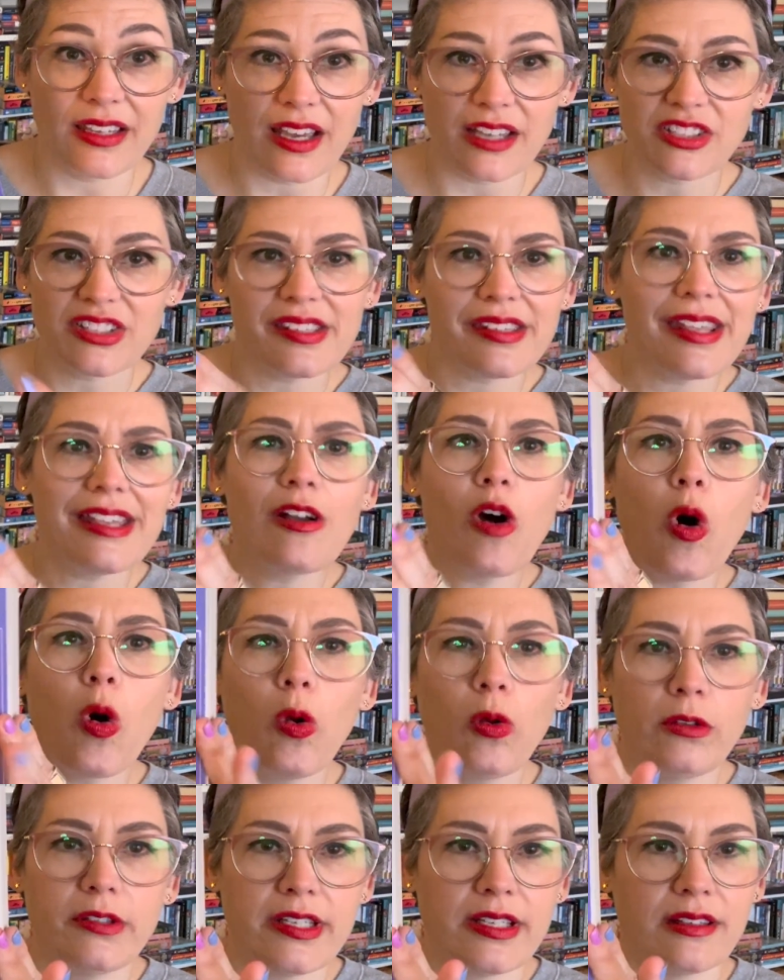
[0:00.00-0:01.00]
I just like
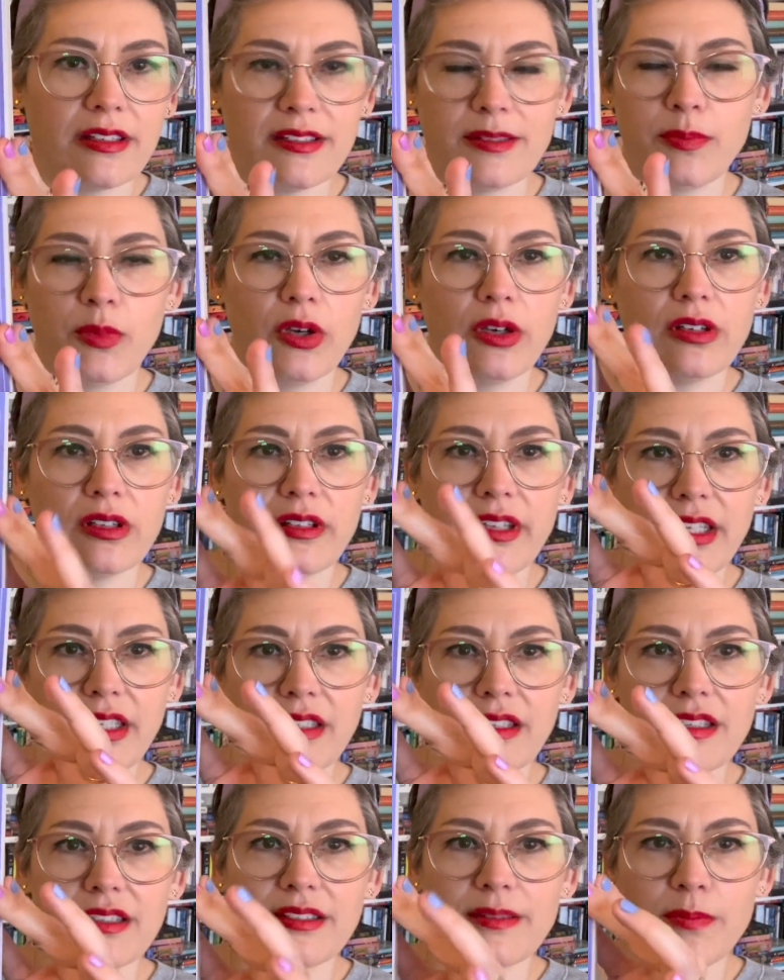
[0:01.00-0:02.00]
holding this book. Like,
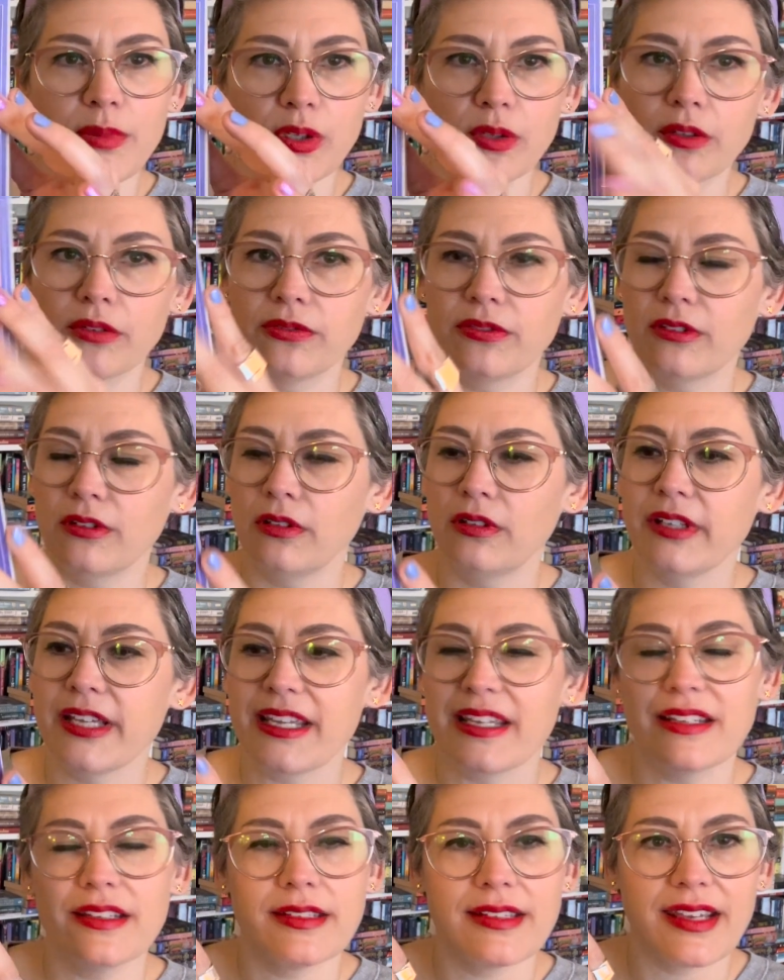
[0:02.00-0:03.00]
it's beautiful,
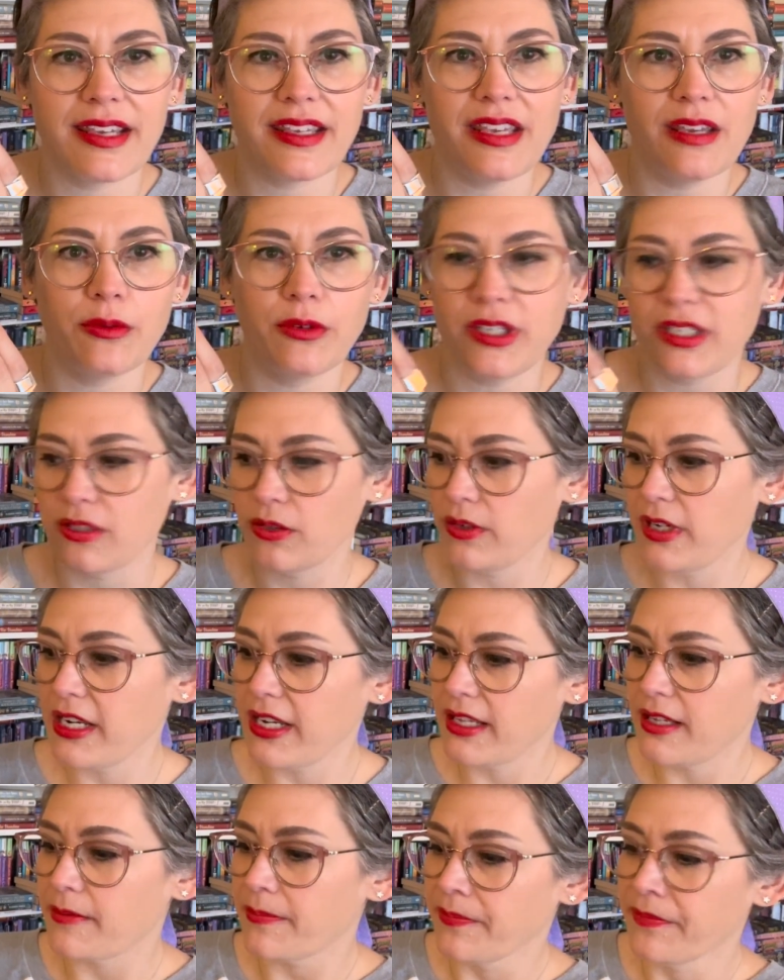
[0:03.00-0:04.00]
and I can't wait to read it,